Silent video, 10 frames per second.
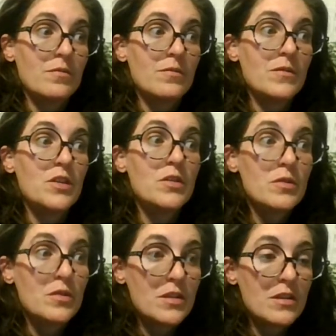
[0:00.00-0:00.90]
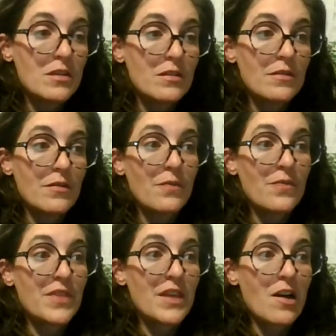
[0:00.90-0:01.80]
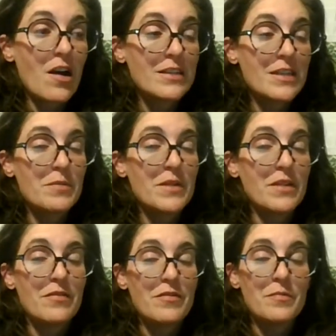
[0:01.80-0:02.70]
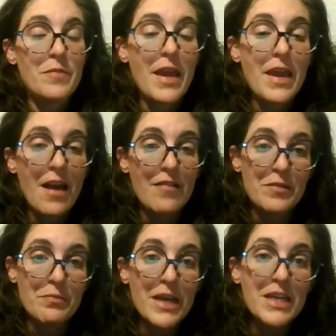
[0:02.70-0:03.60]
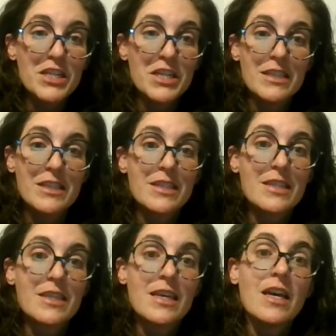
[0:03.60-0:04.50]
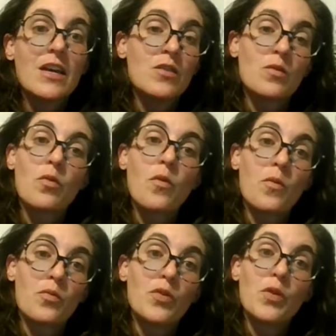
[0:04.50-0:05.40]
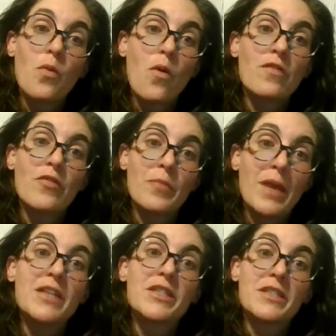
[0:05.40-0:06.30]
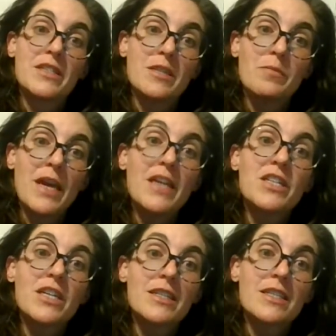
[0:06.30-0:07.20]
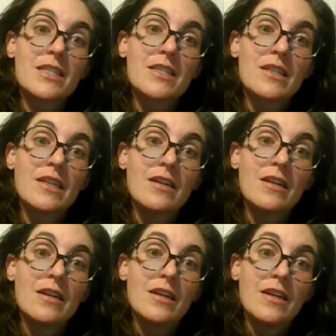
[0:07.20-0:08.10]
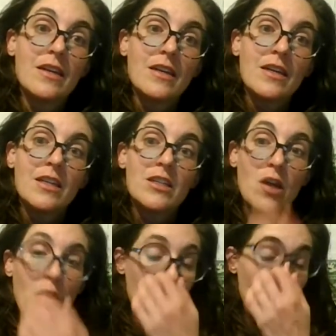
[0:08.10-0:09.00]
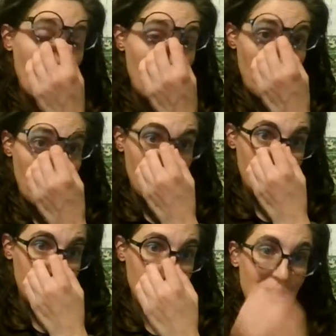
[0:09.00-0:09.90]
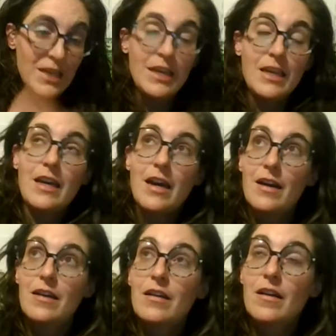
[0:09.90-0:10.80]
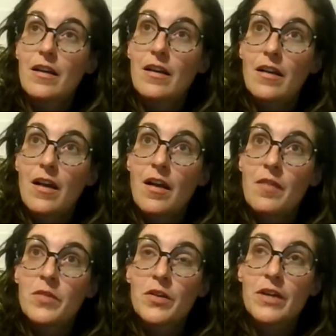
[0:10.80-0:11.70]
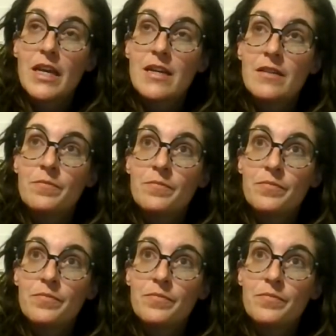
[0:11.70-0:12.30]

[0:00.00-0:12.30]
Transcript: use the concept of having patience. The reward for patience is patience. So to me, I'm learning,